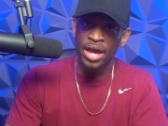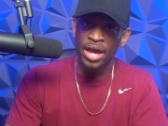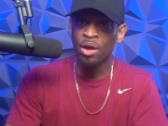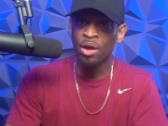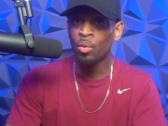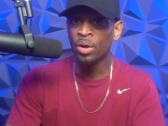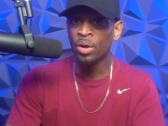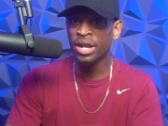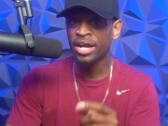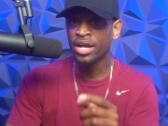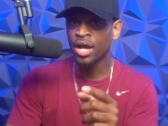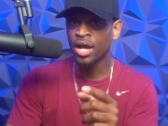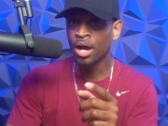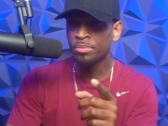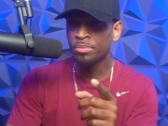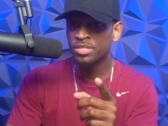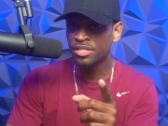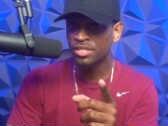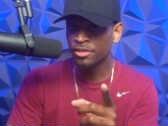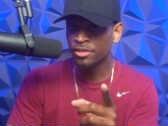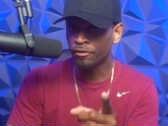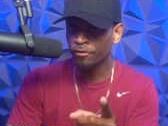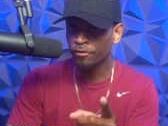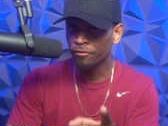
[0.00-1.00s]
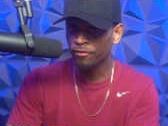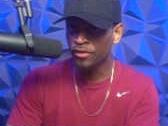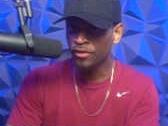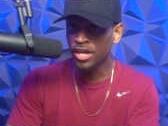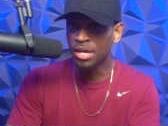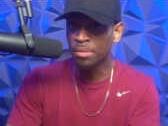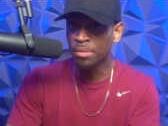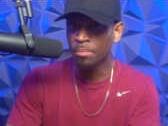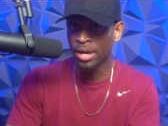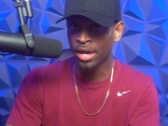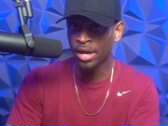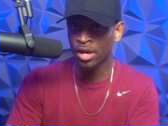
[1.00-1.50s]
when it comes to the
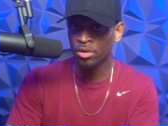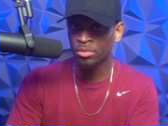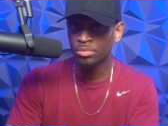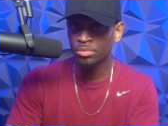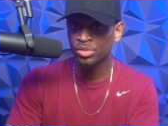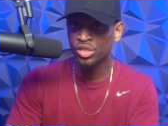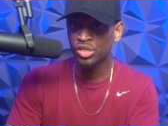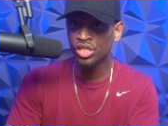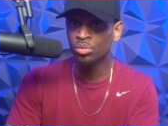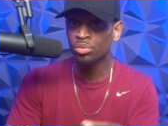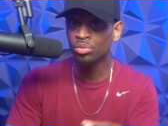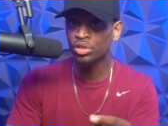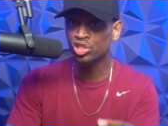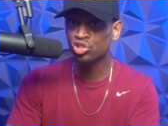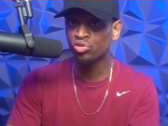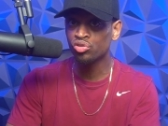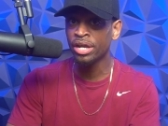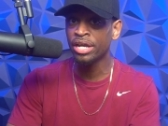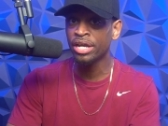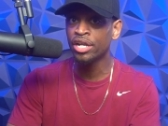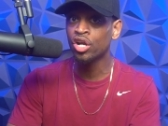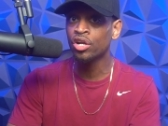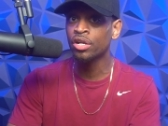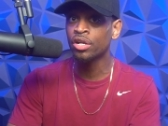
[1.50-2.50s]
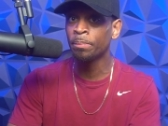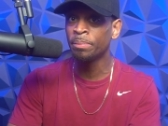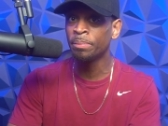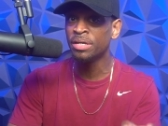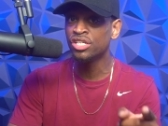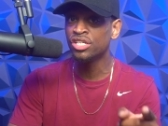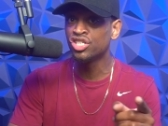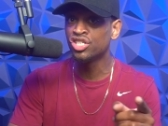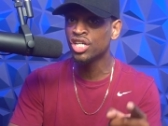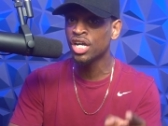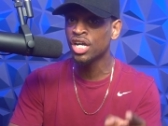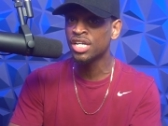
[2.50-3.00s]
female, she will train her to be
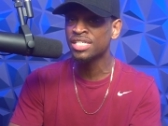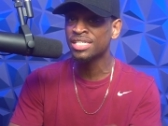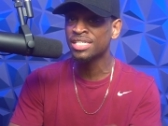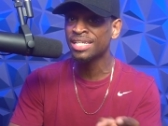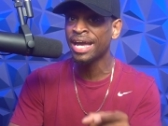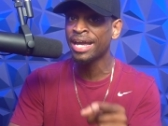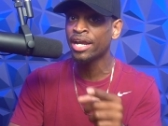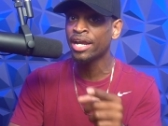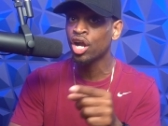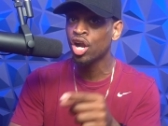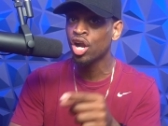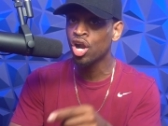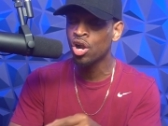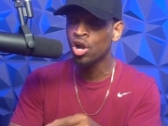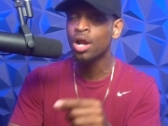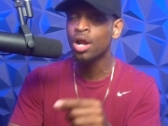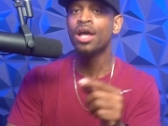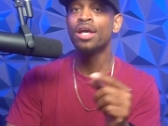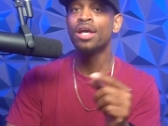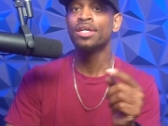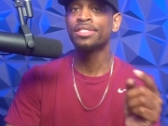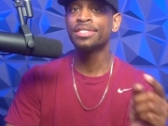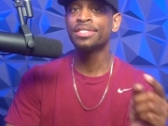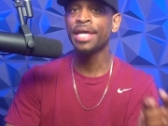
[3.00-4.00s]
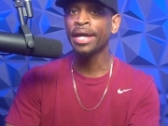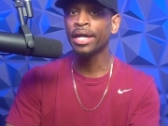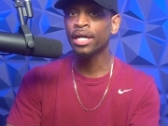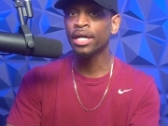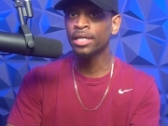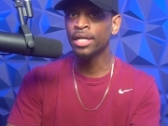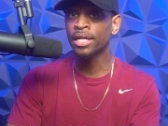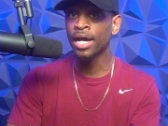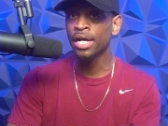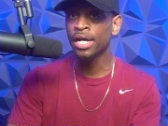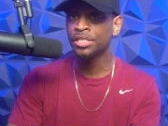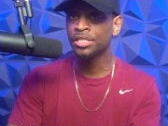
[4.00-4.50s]
just like her,
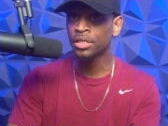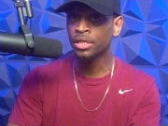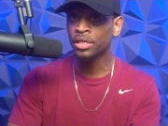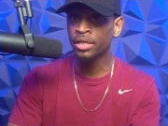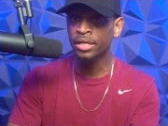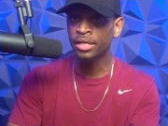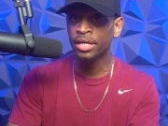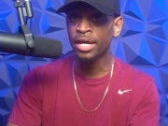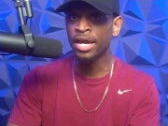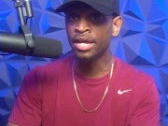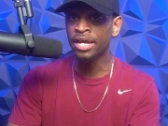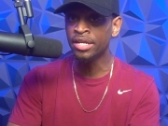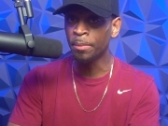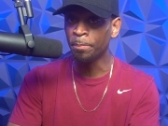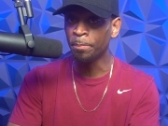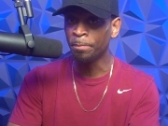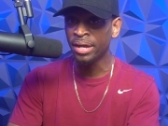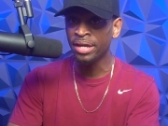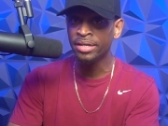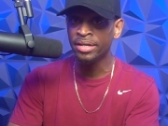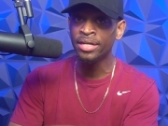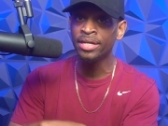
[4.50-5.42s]
psychologically independent,